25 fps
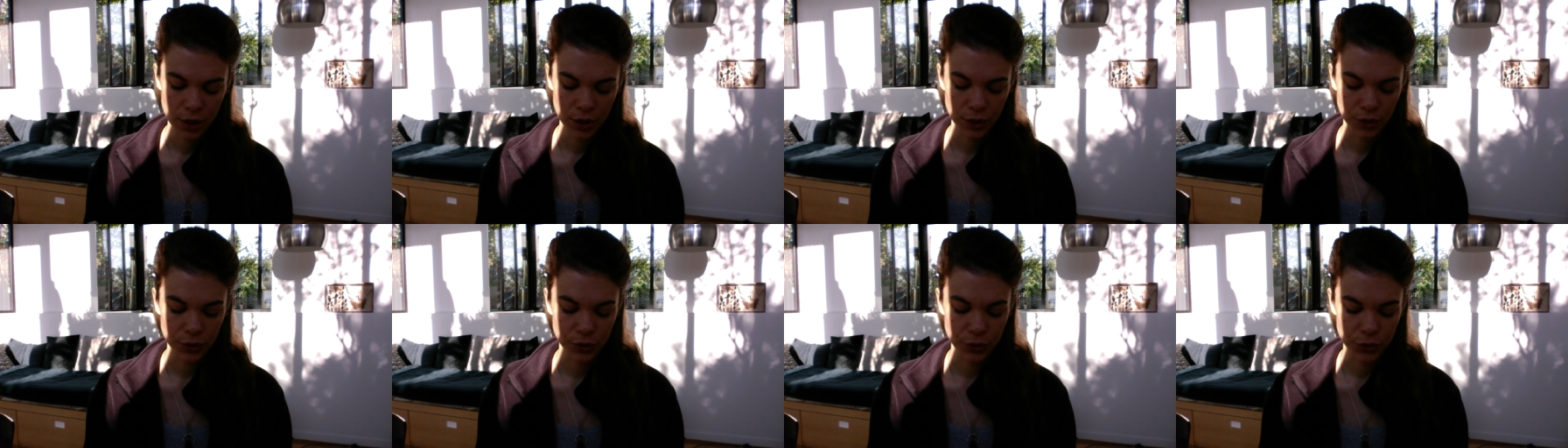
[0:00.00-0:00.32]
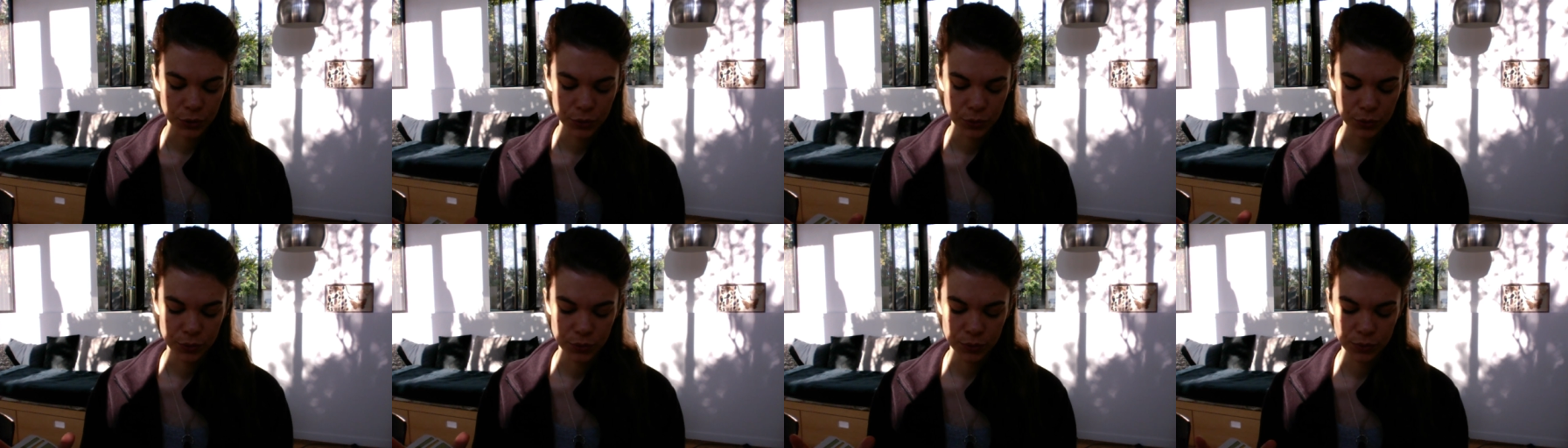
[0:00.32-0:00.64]

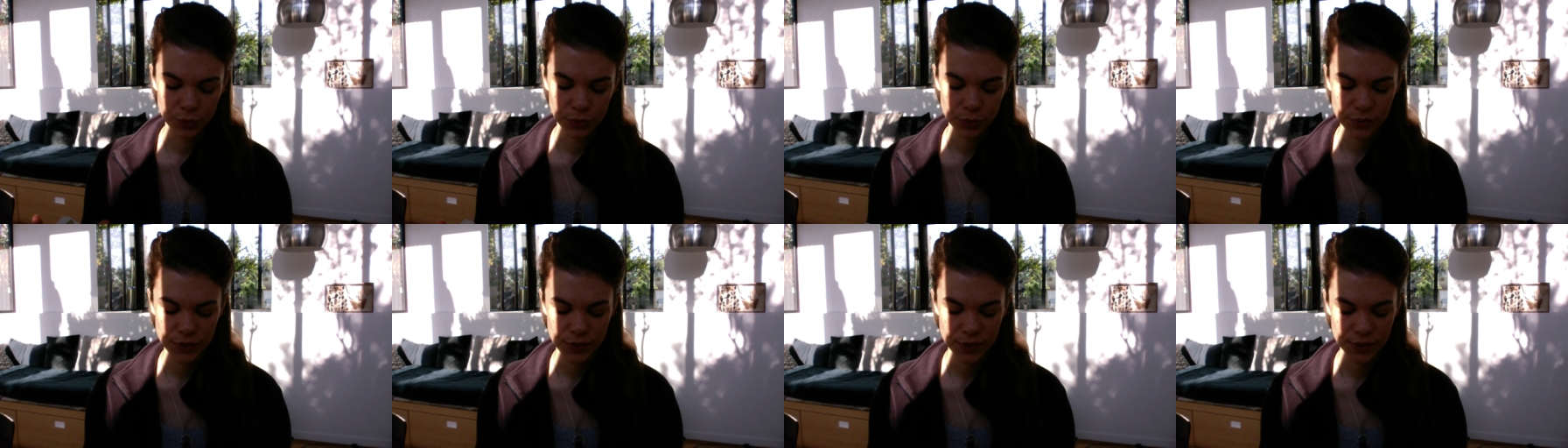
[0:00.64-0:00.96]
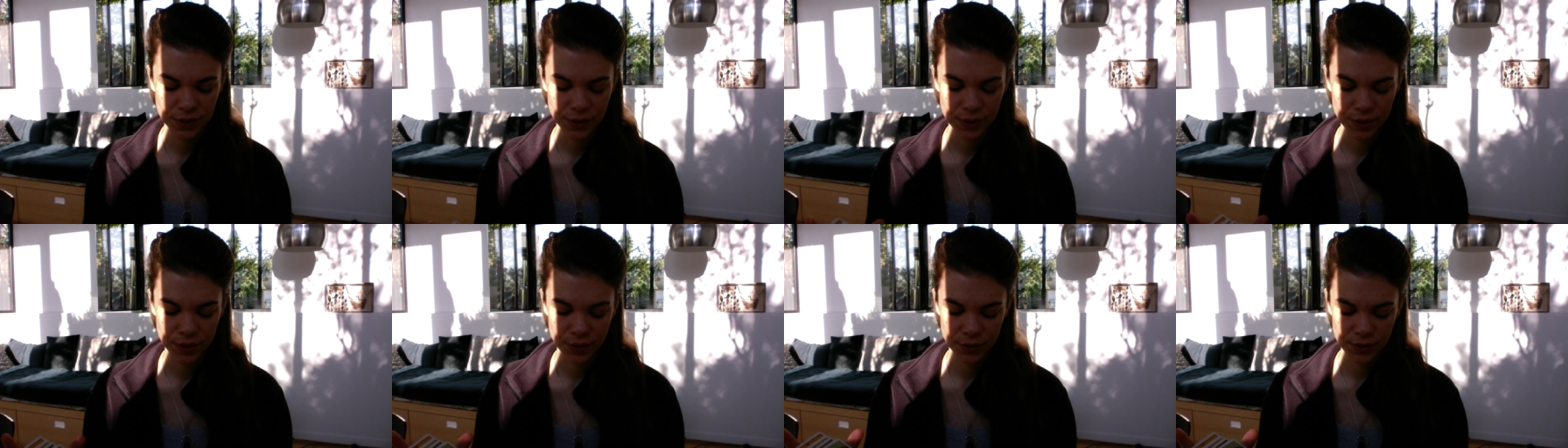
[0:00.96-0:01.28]
you
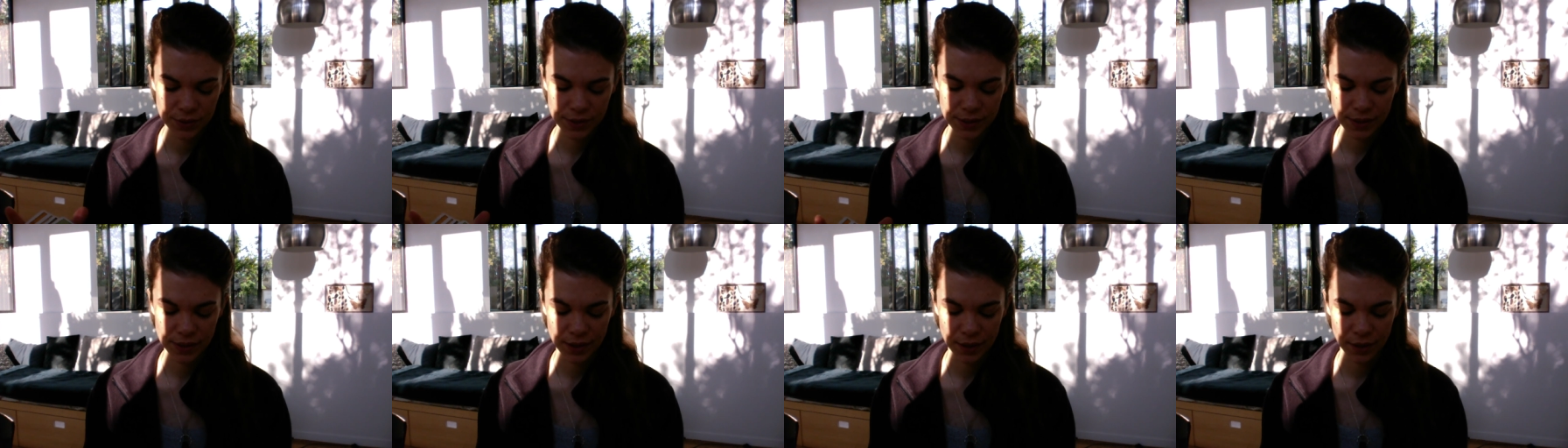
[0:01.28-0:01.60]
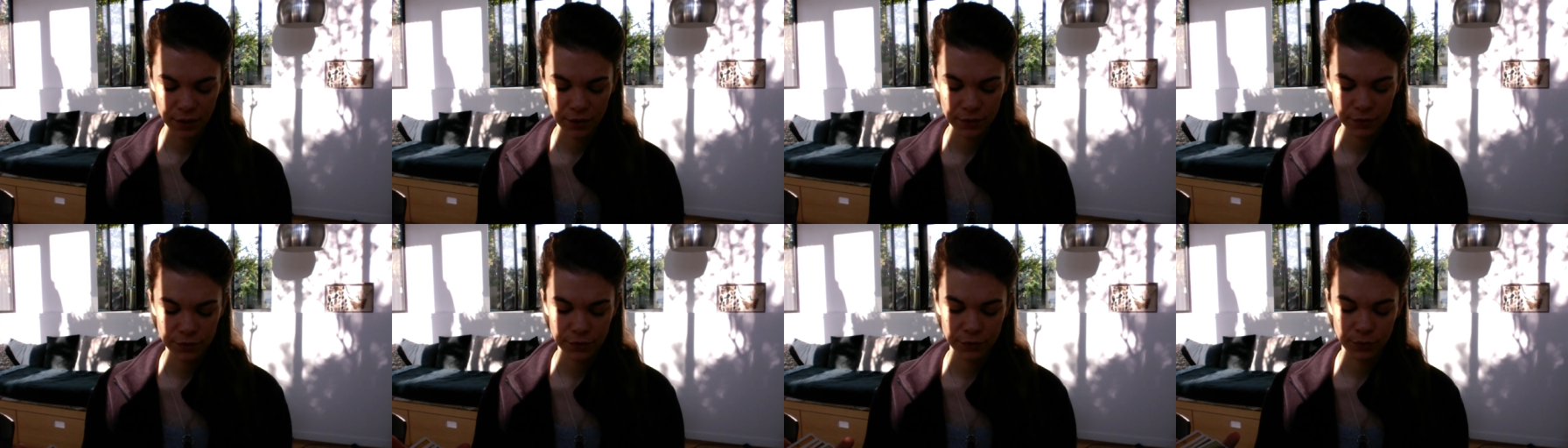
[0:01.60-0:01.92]
see
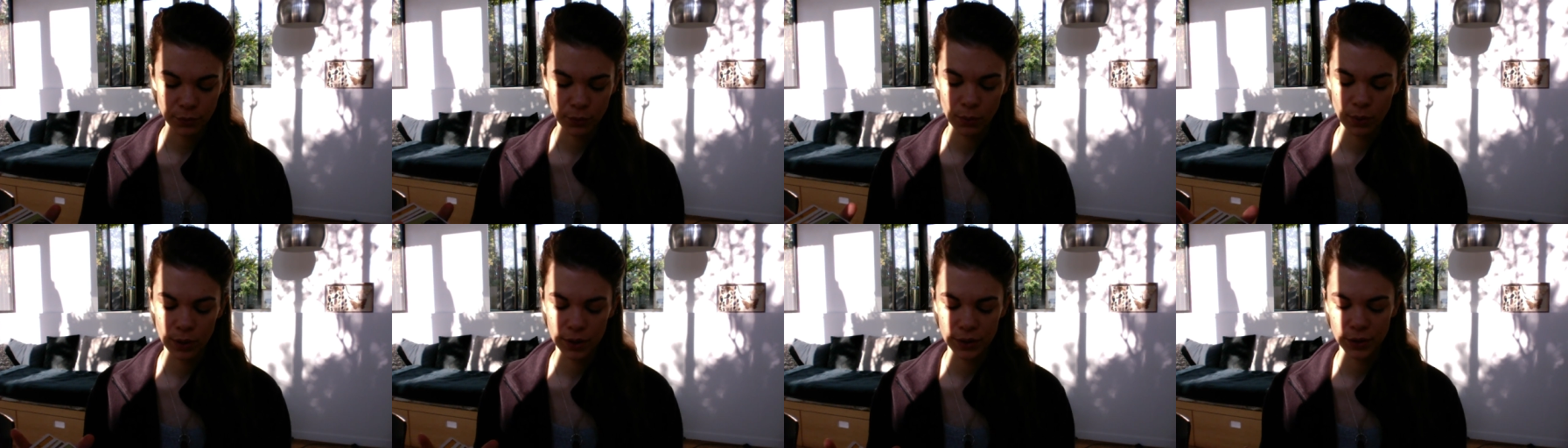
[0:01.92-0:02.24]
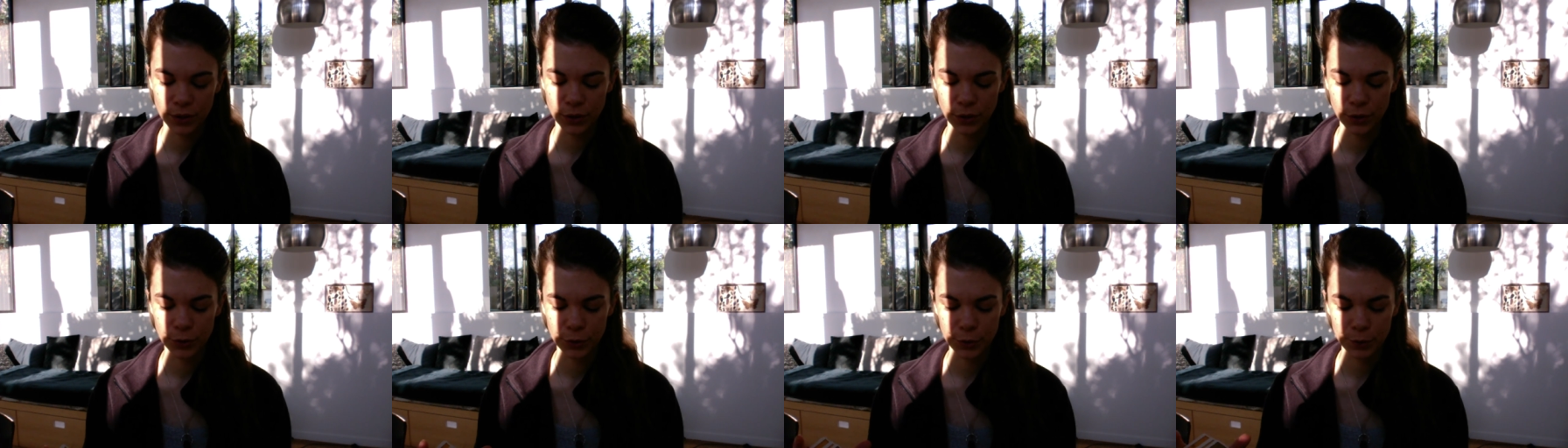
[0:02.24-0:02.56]
yourself, what
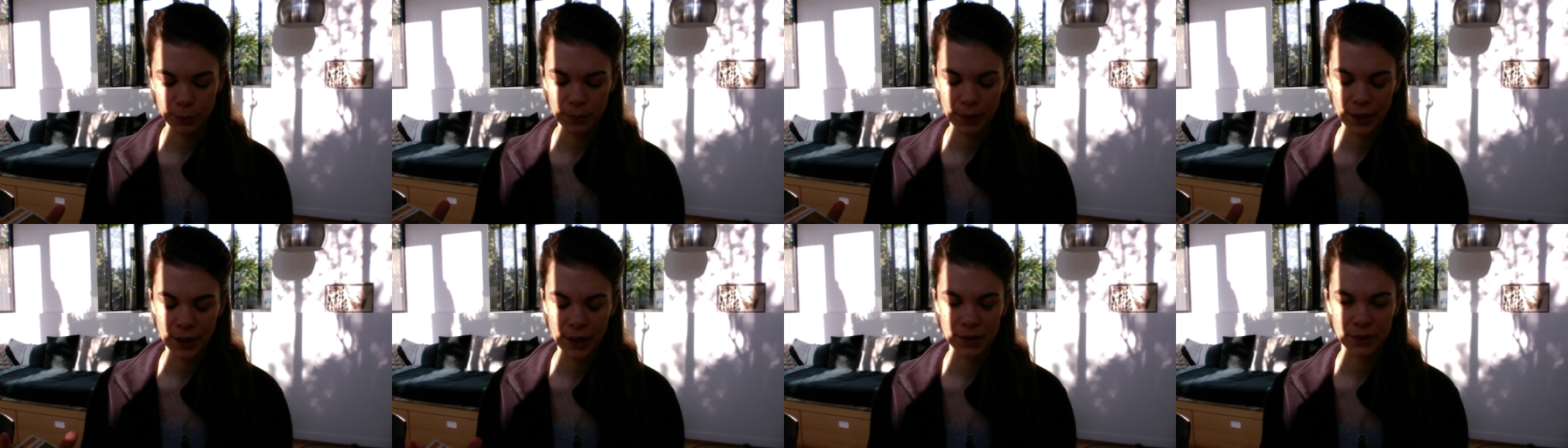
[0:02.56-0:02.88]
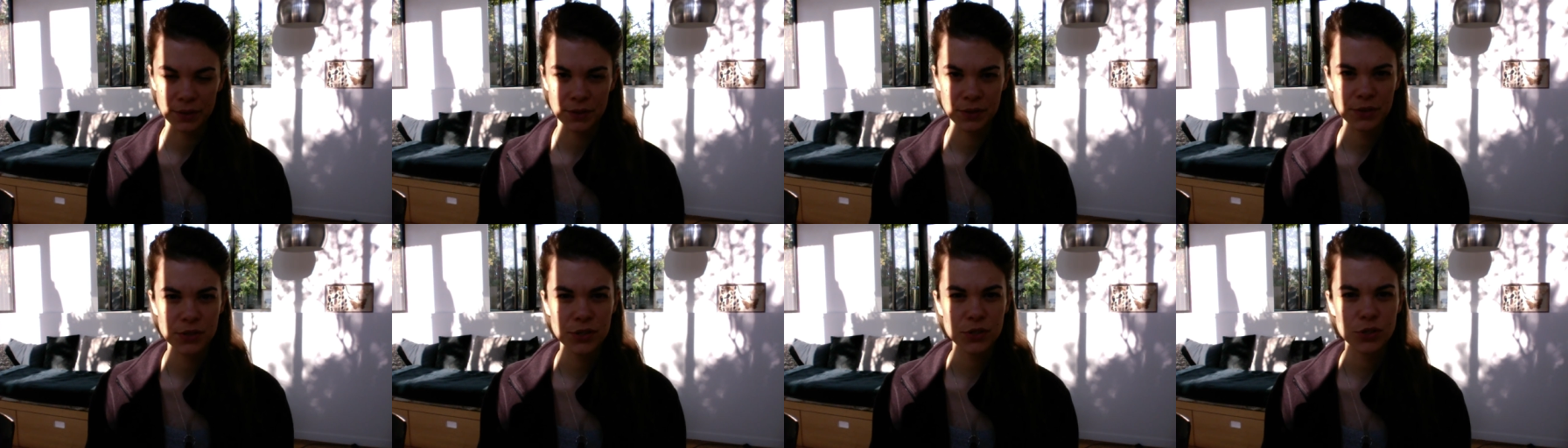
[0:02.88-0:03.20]
your
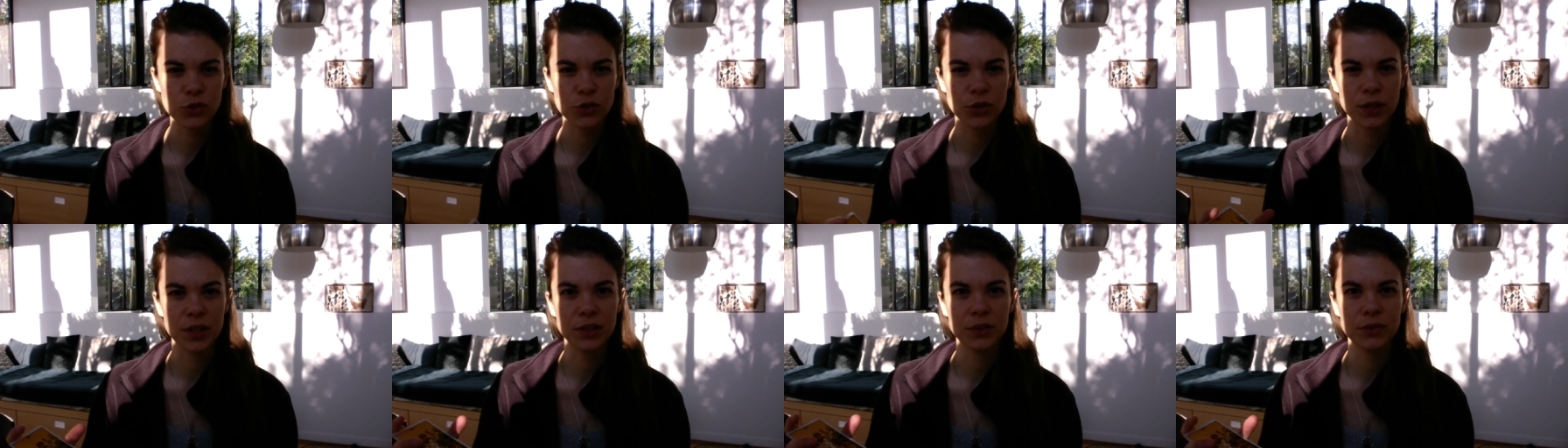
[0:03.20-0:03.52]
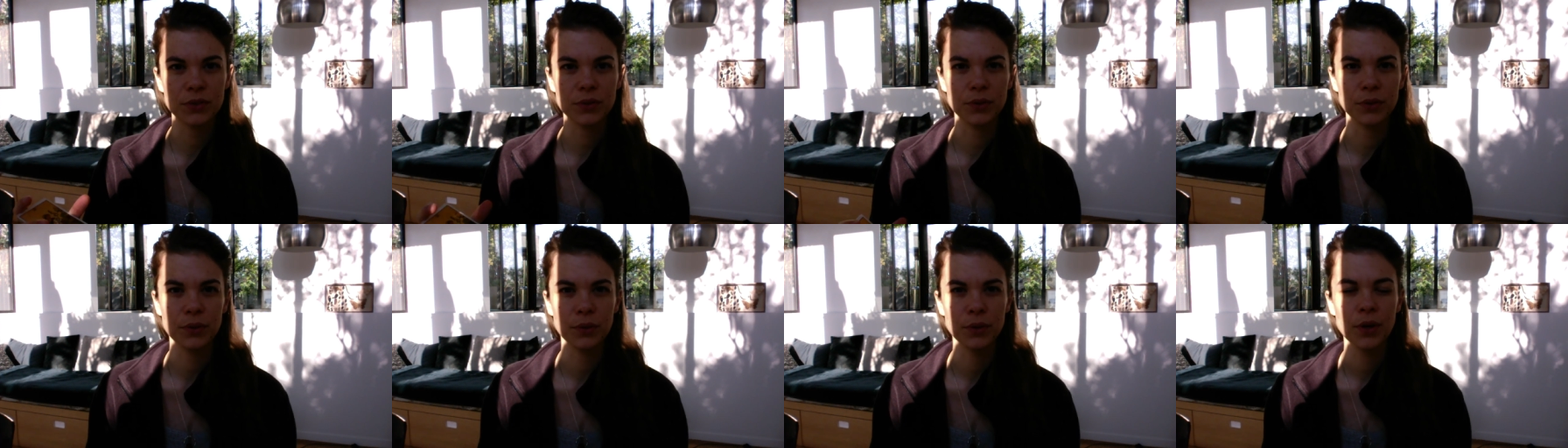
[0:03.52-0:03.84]
parents try
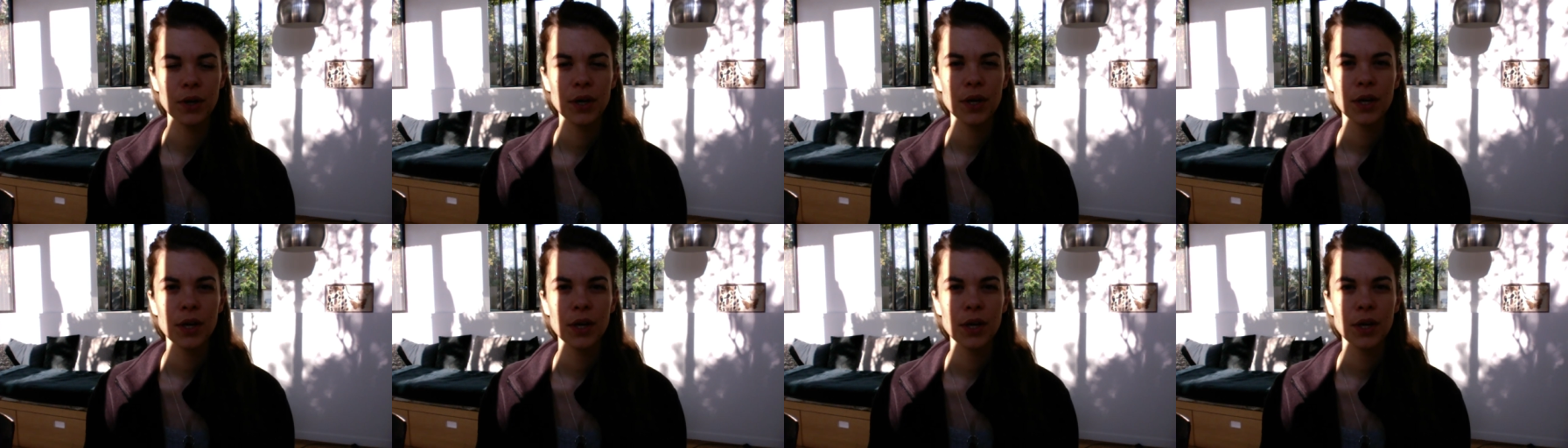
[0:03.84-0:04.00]
to